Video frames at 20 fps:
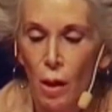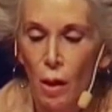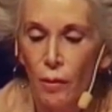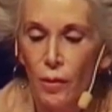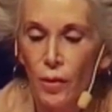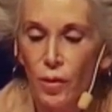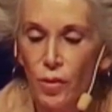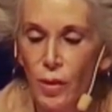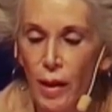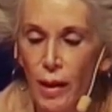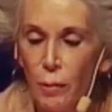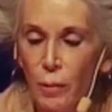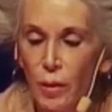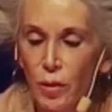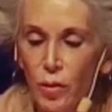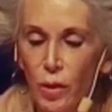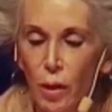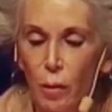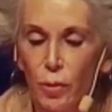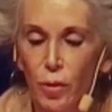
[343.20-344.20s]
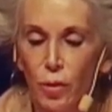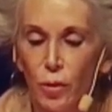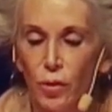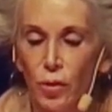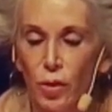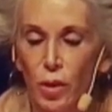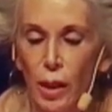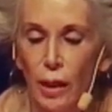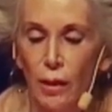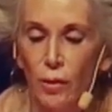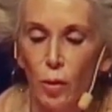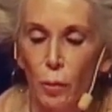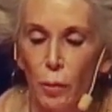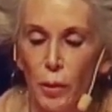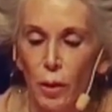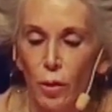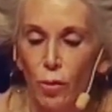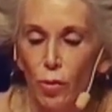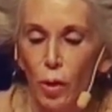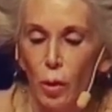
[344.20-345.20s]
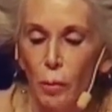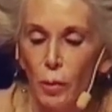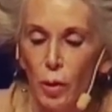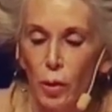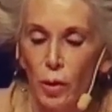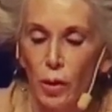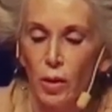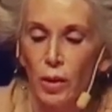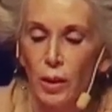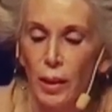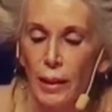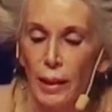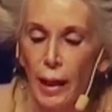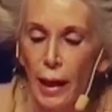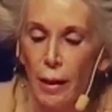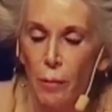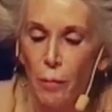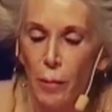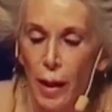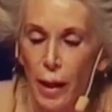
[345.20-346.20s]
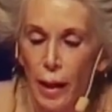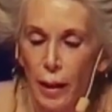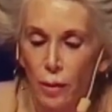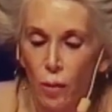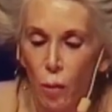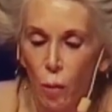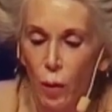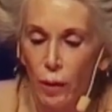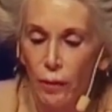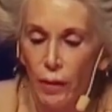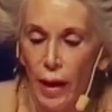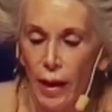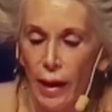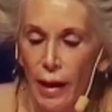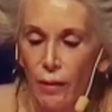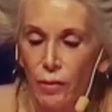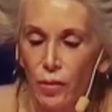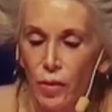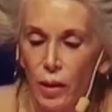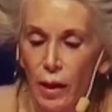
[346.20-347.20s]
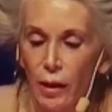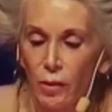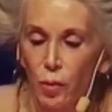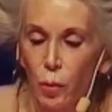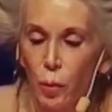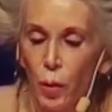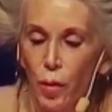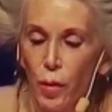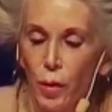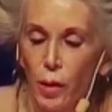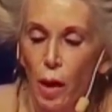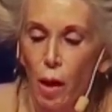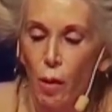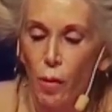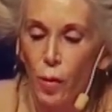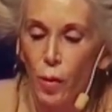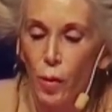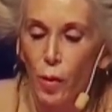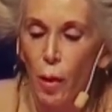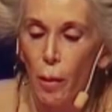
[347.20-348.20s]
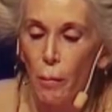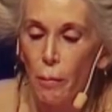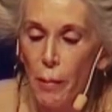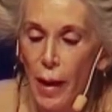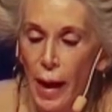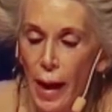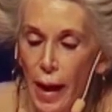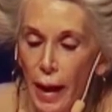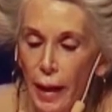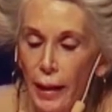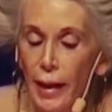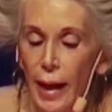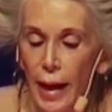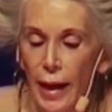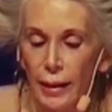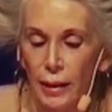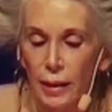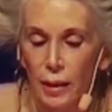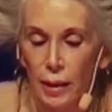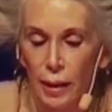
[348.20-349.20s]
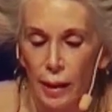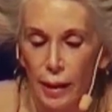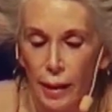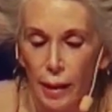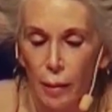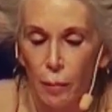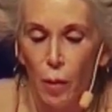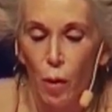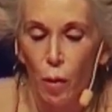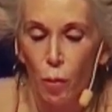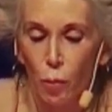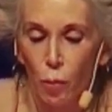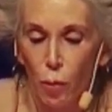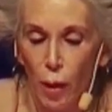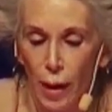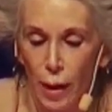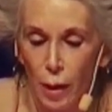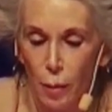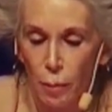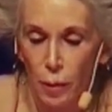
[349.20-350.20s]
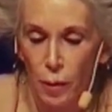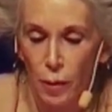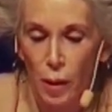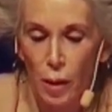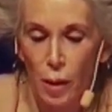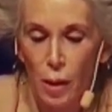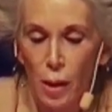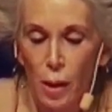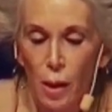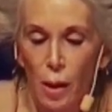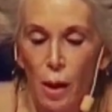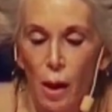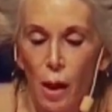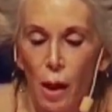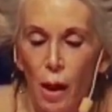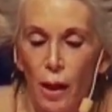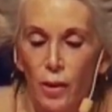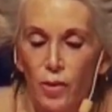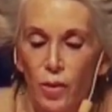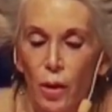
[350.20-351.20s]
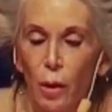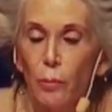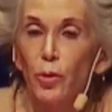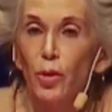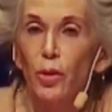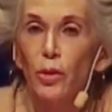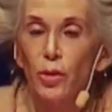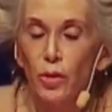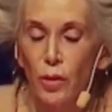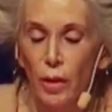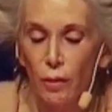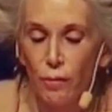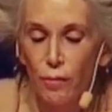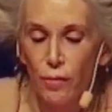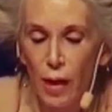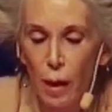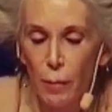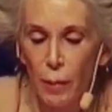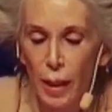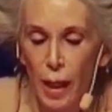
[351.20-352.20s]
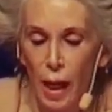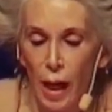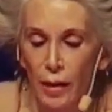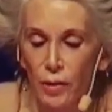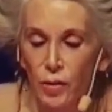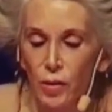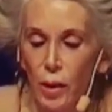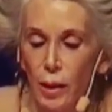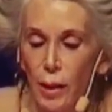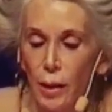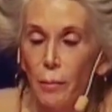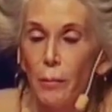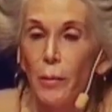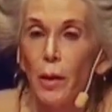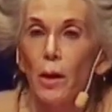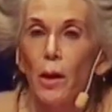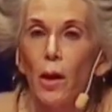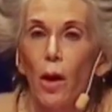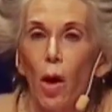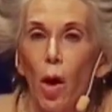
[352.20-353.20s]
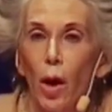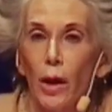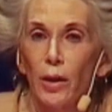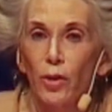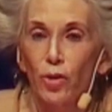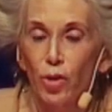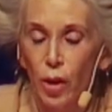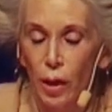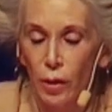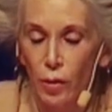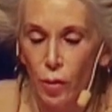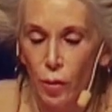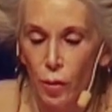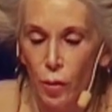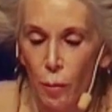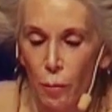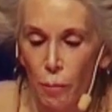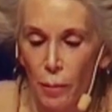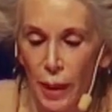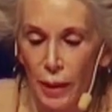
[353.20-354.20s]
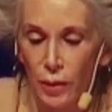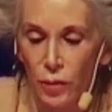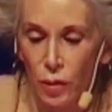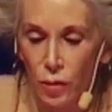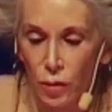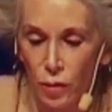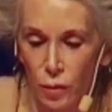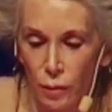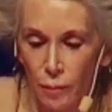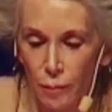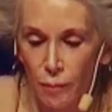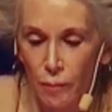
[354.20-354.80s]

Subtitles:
The same assumptions tend to be attributed to gay men when they have sex with another man and claim rape. Assumptions that feminize him on a gendered basis.